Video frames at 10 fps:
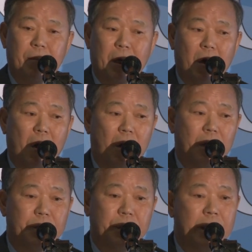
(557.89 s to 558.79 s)

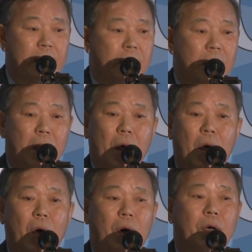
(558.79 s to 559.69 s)
because
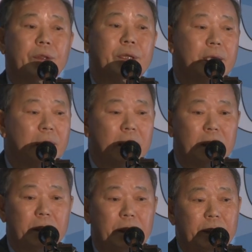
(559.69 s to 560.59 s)

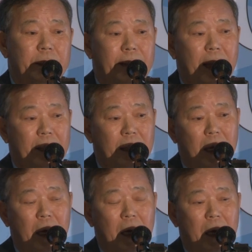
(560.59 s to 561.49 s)
until that
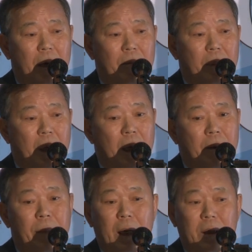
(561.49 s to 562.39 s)
time,
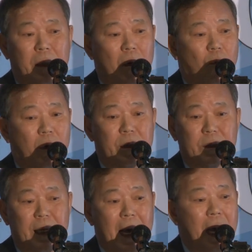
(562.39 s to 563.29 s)
Park Geun-hye
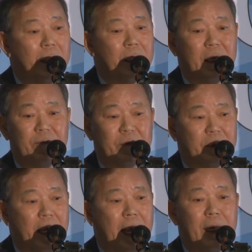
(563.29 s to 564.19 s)
was not
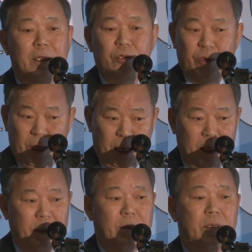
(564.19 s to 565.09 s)
given any
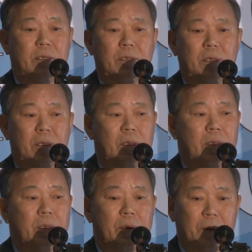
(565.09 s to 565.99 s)
chance
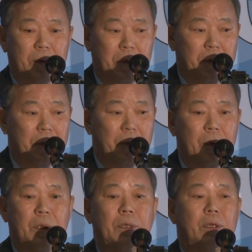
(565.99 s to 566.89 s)
to
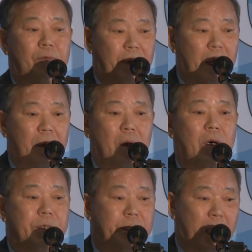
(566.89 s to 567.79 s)
defend
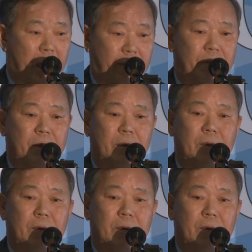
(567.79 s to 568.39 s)
herself.